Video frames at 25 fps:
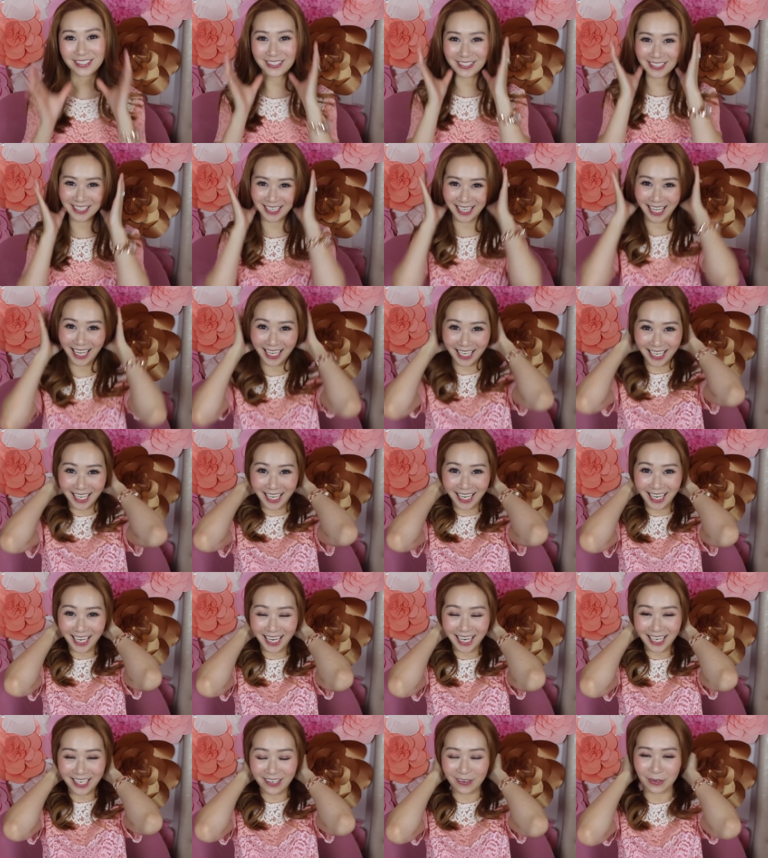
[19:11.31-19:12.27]
Do you like
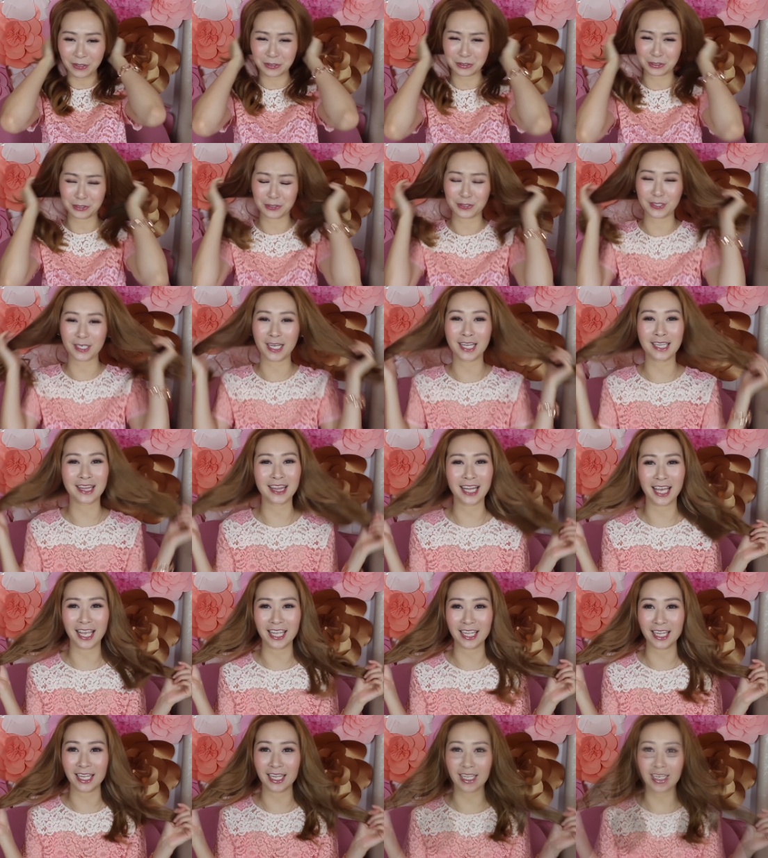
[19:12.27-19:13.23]
it or do you not
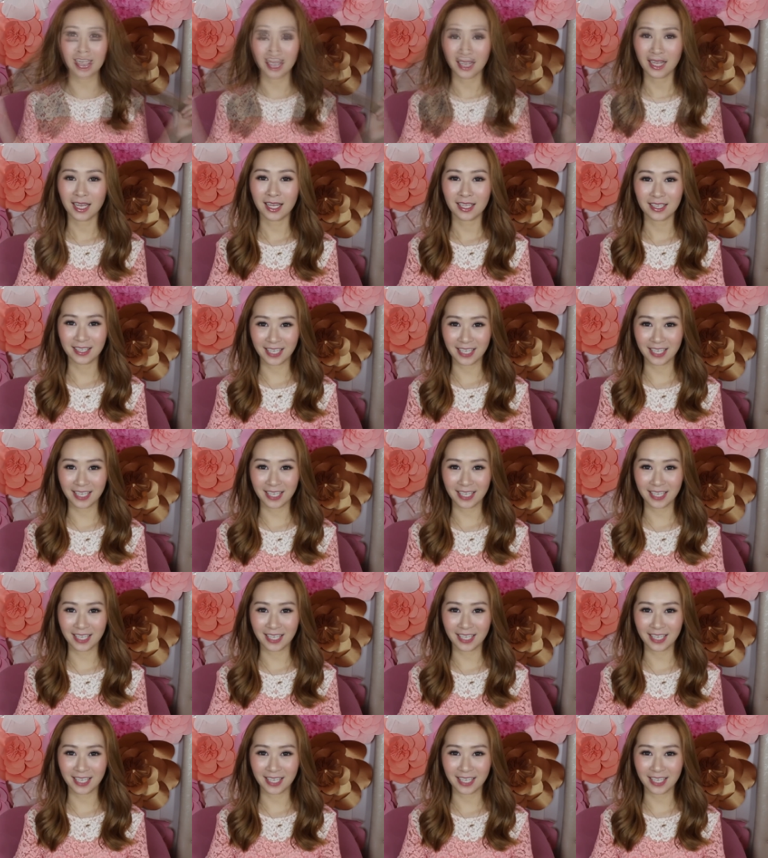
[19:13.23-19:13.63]
like it?